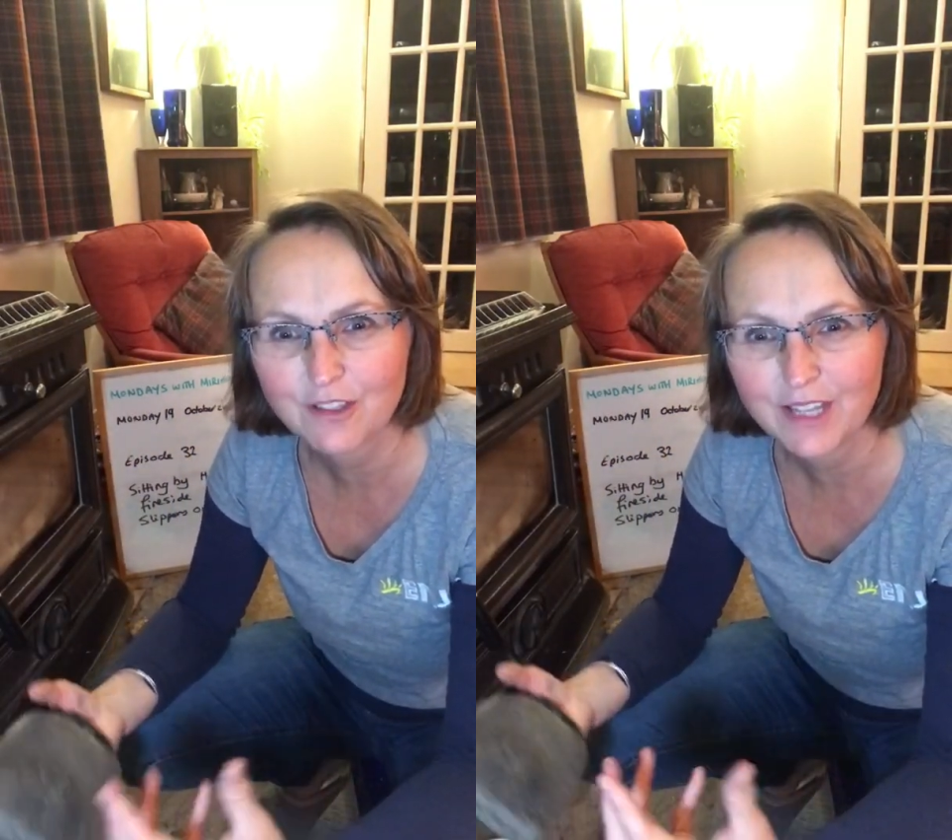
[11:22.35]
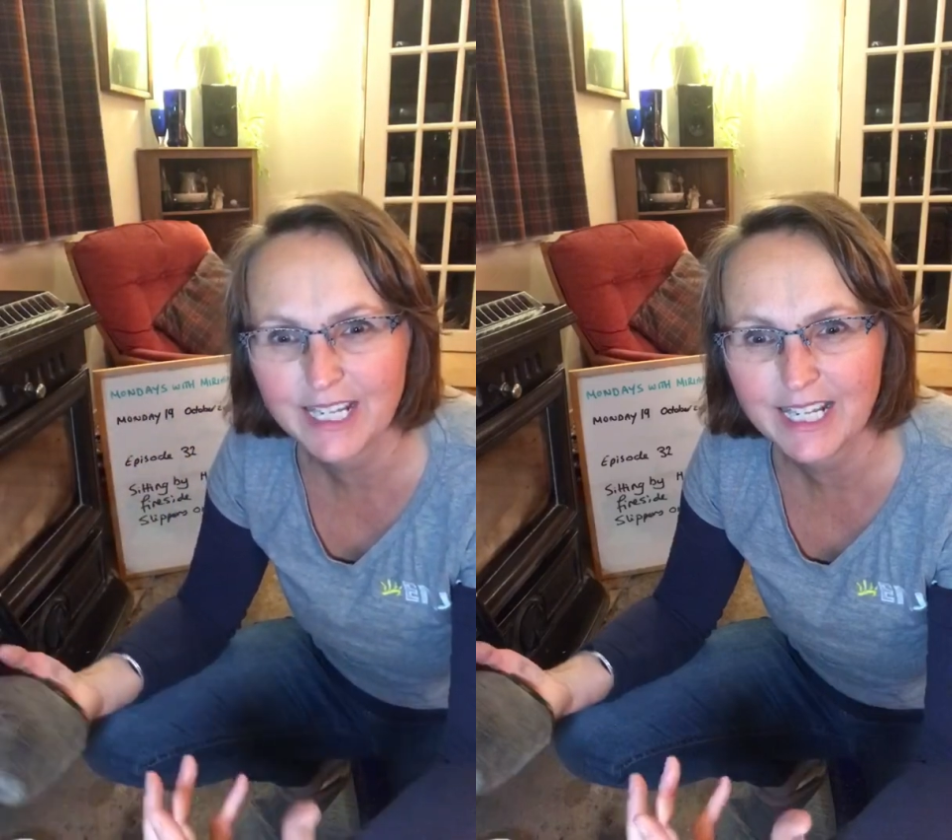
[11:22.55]

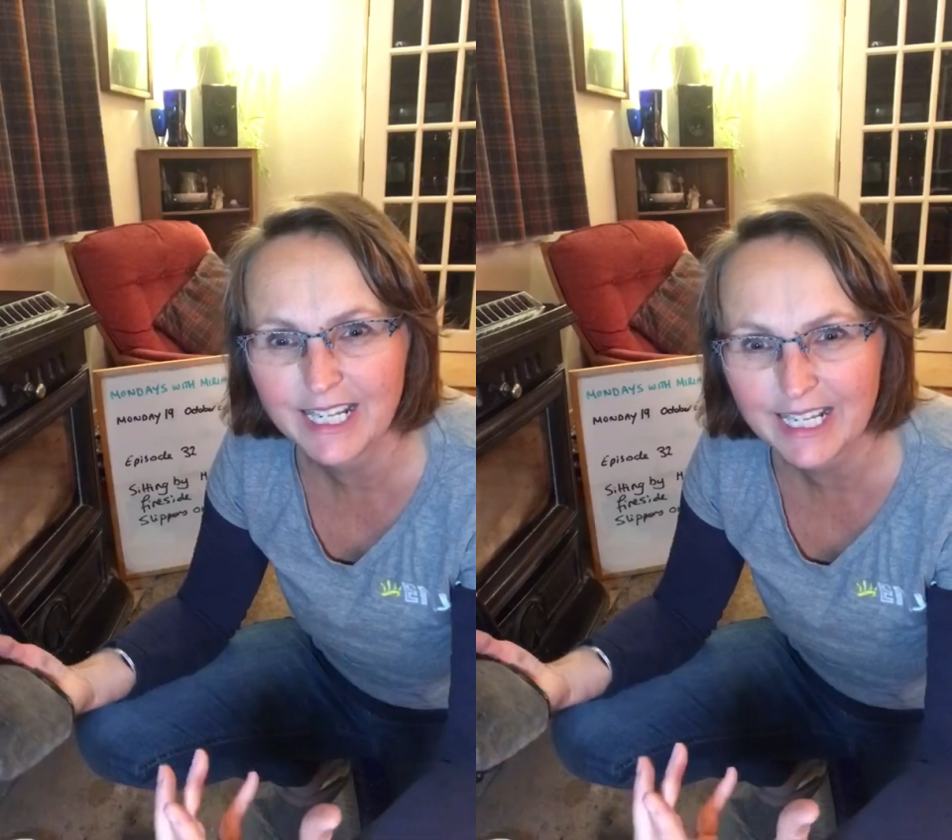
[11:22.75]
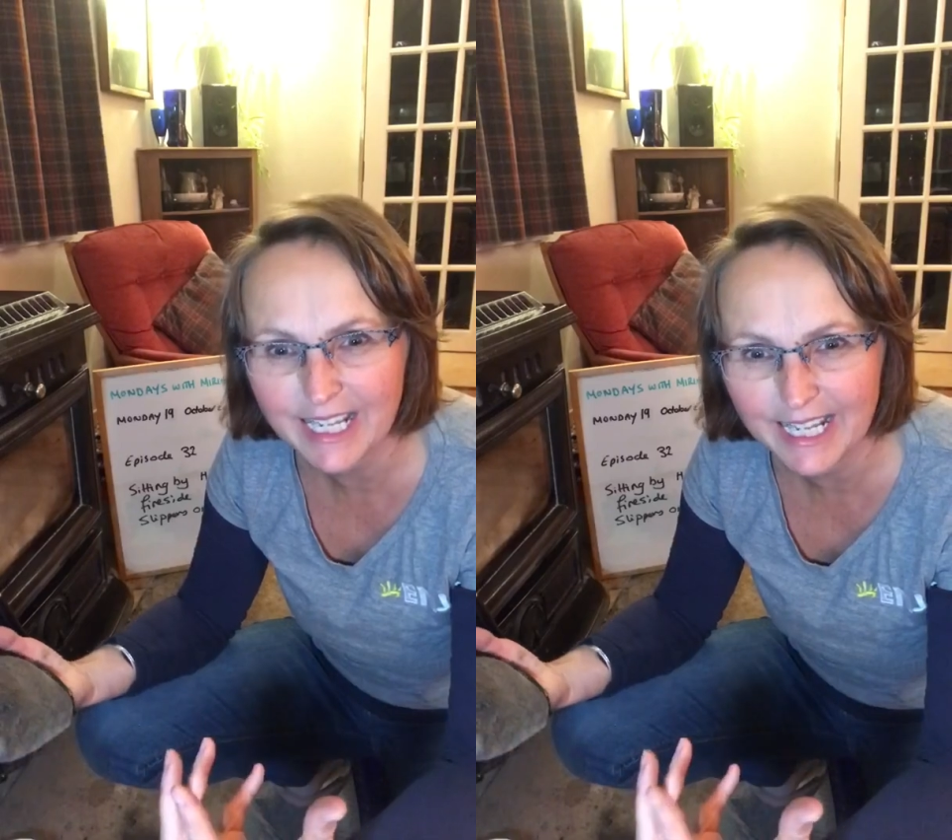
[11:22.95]
Don't worry if
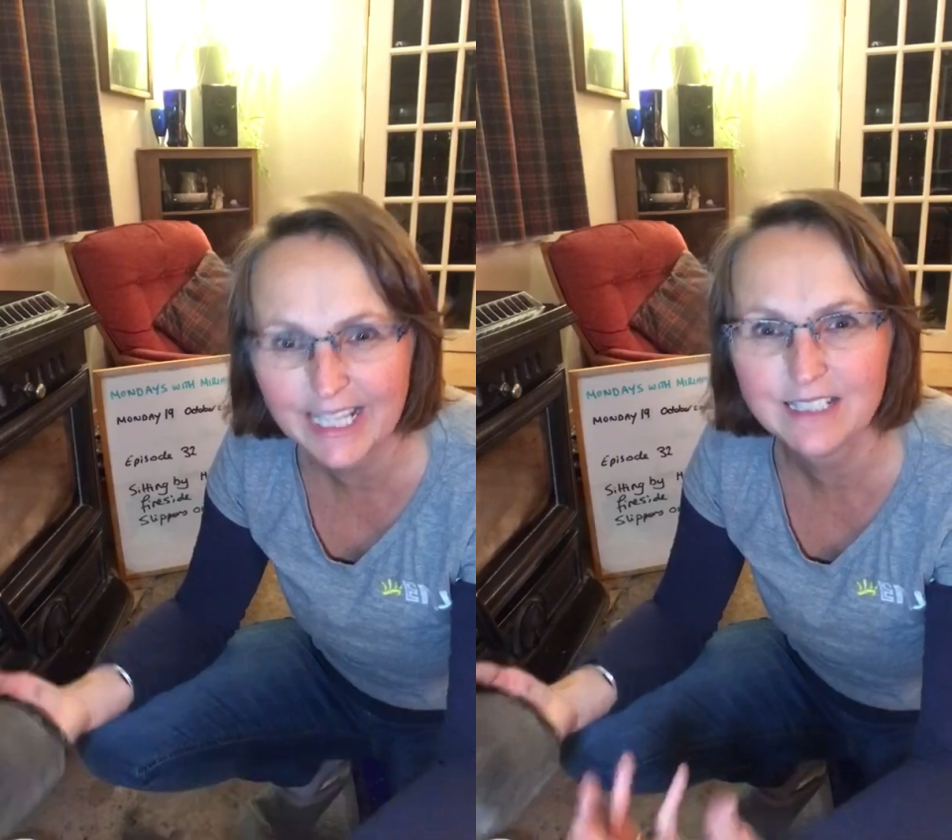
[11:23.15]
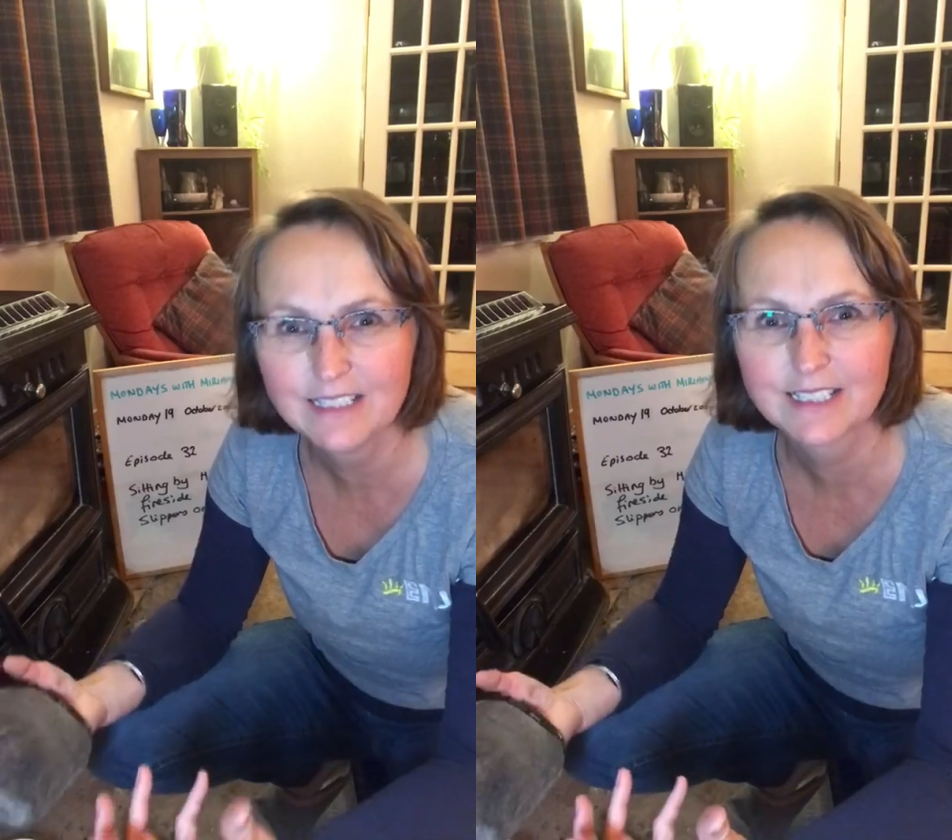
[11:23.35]
it gets a bit
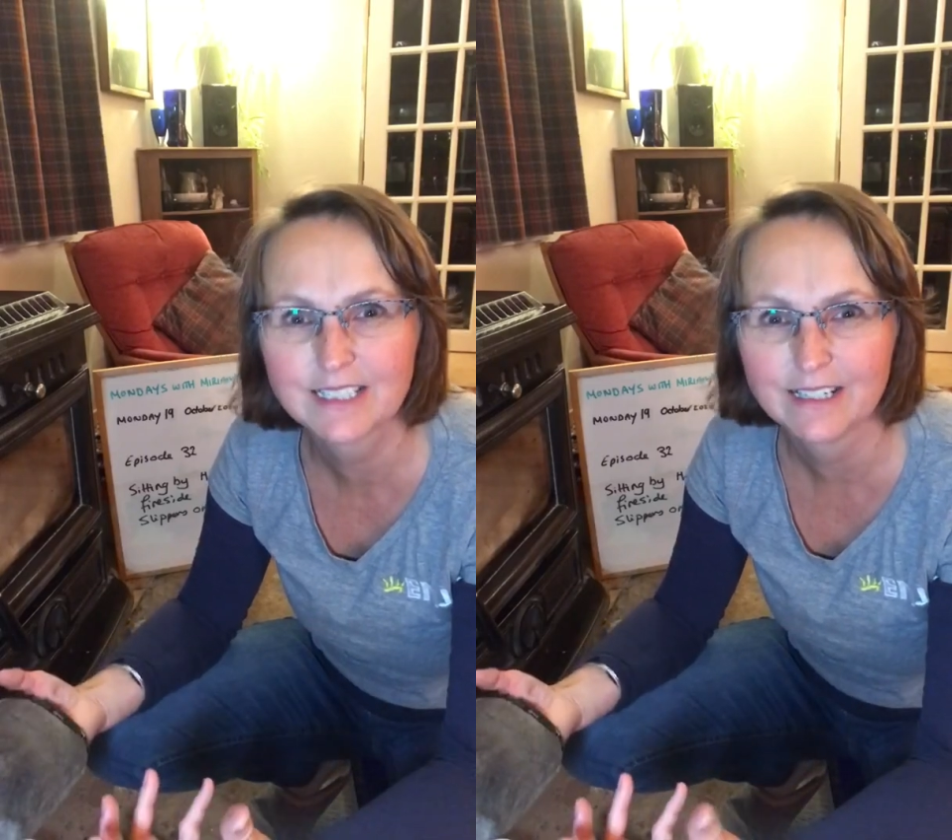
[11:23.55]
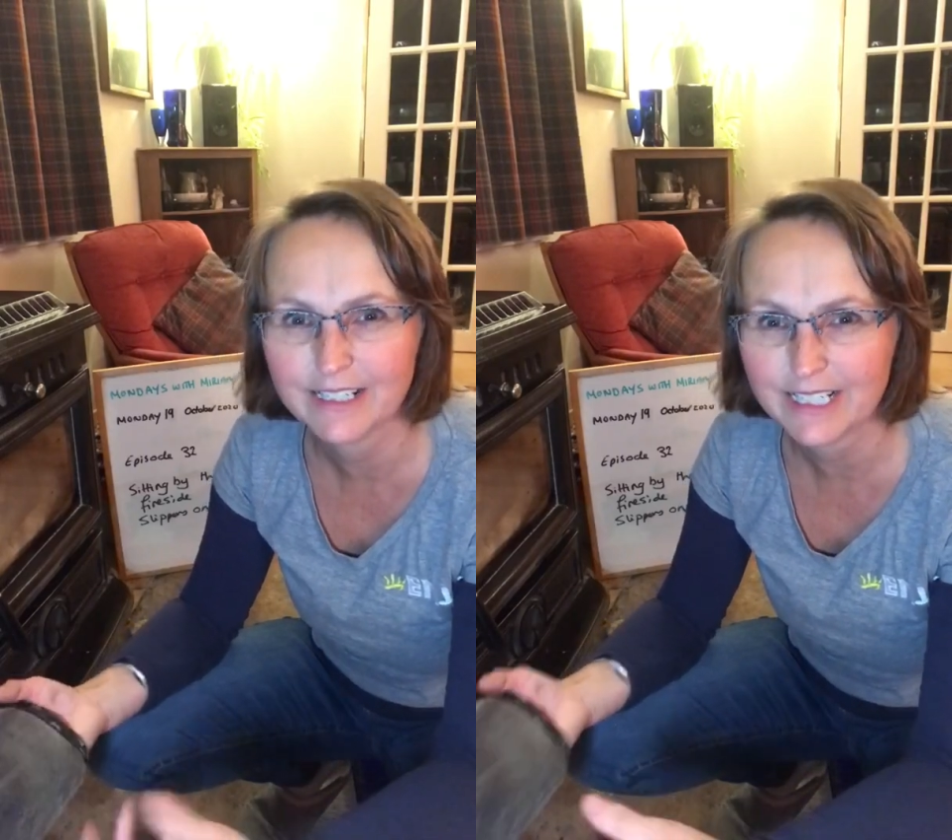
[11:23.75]
dirty, you can
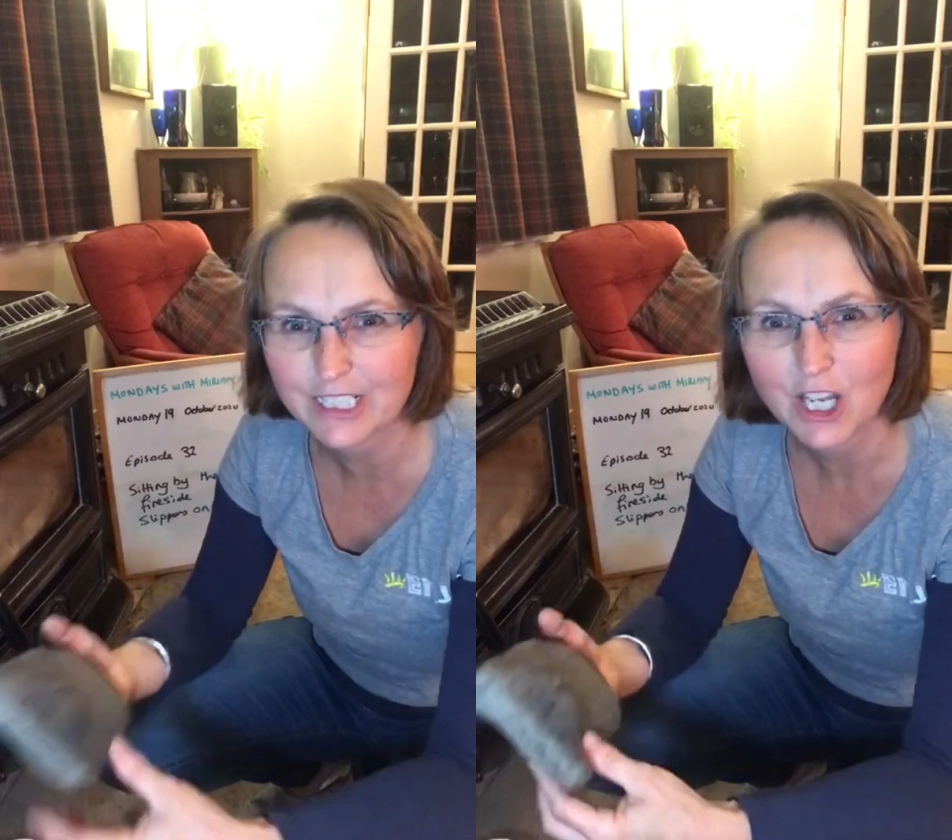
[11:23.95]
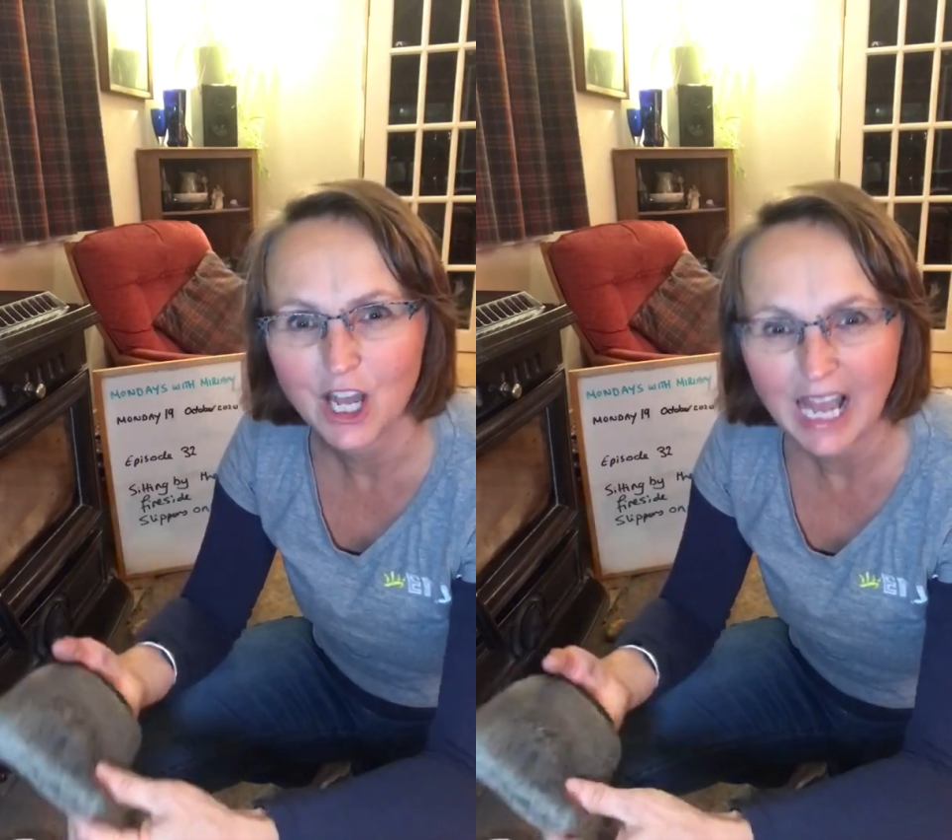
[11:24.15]
just rinse it off
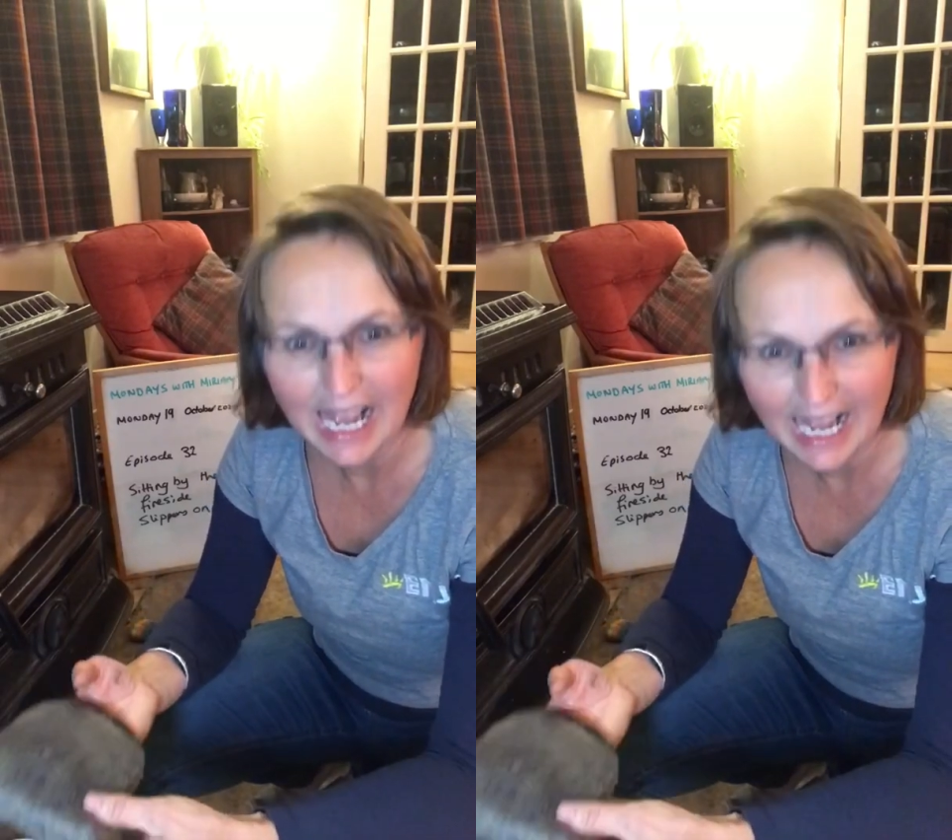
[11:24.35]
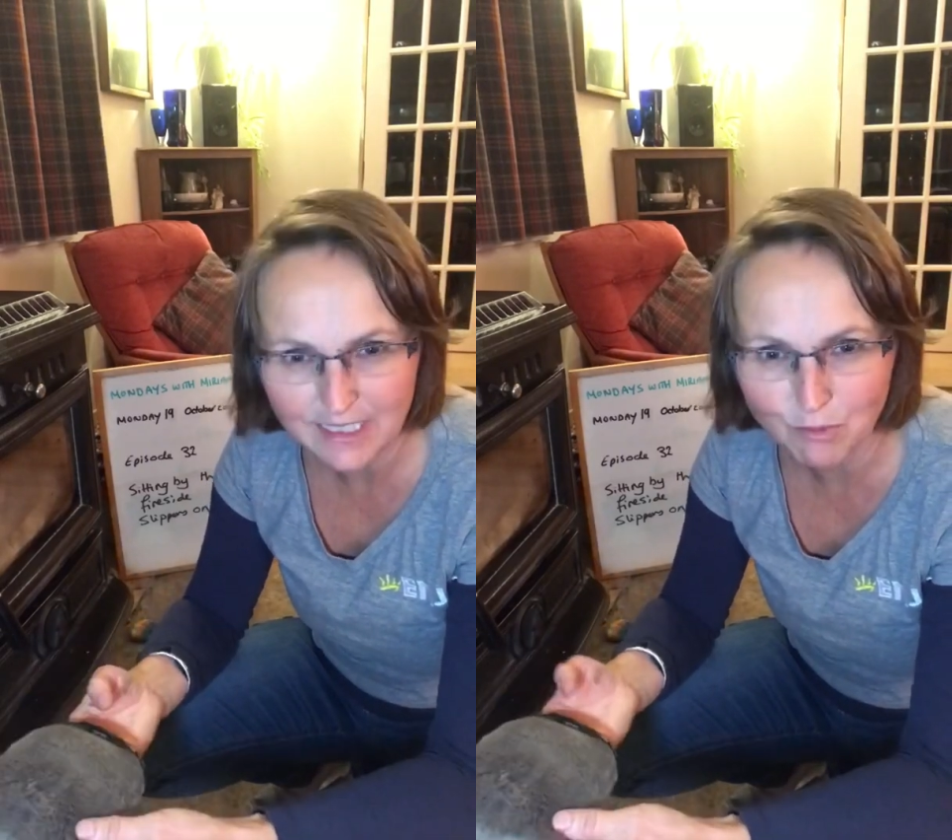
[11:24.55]
underneath the tap.